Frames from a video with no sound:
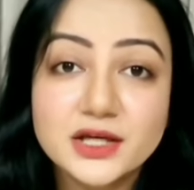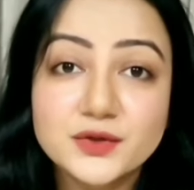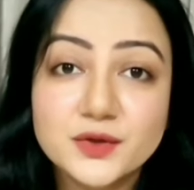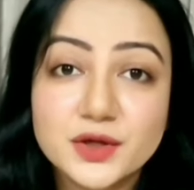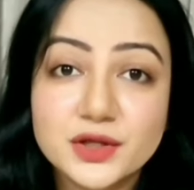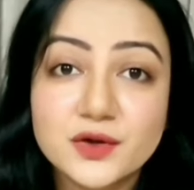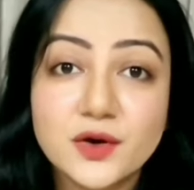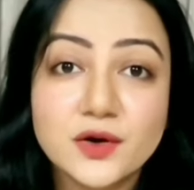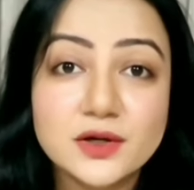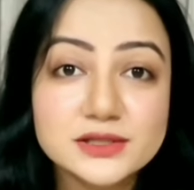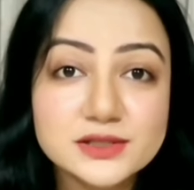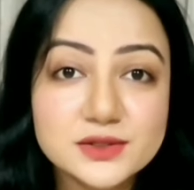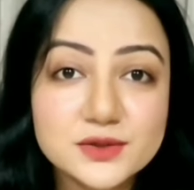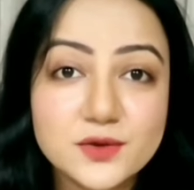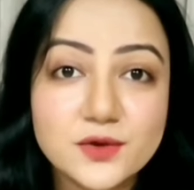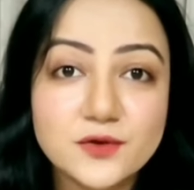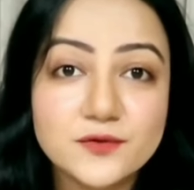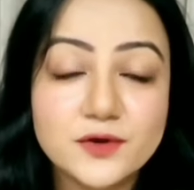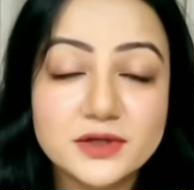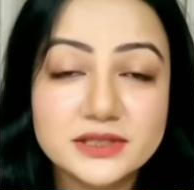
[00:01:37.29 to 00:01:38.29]
You can also
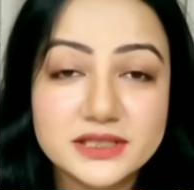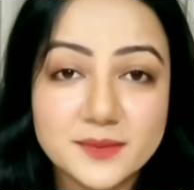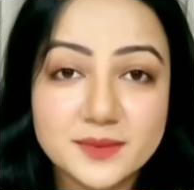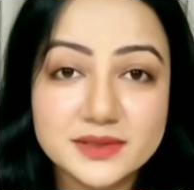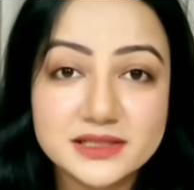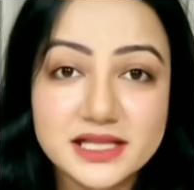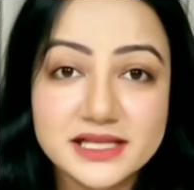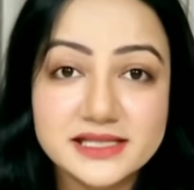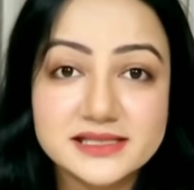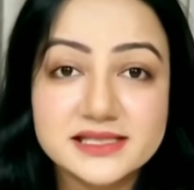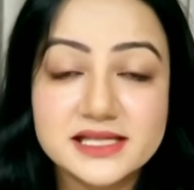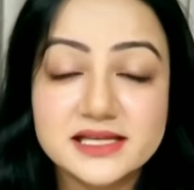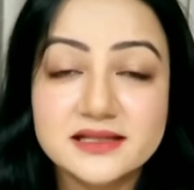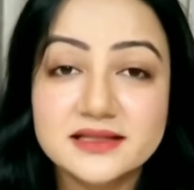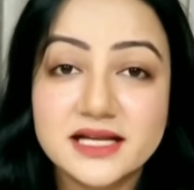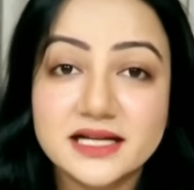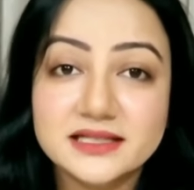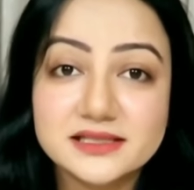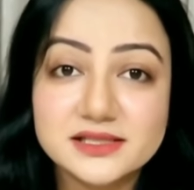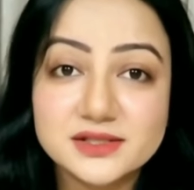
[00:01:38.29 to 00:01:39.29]
go for double
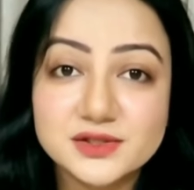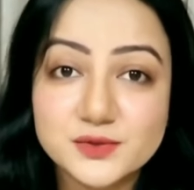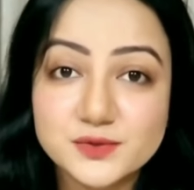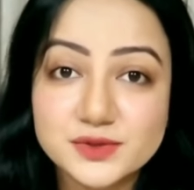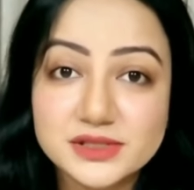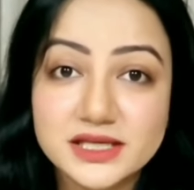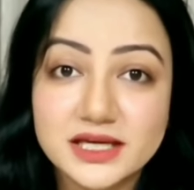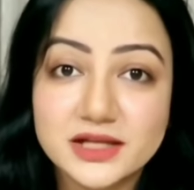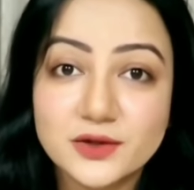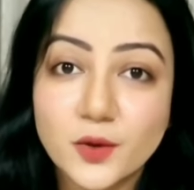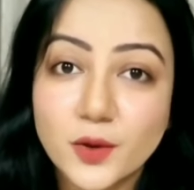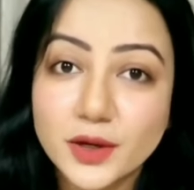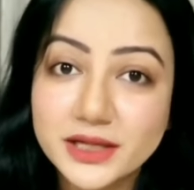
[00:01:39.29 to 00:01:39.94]
cleansing, that is using an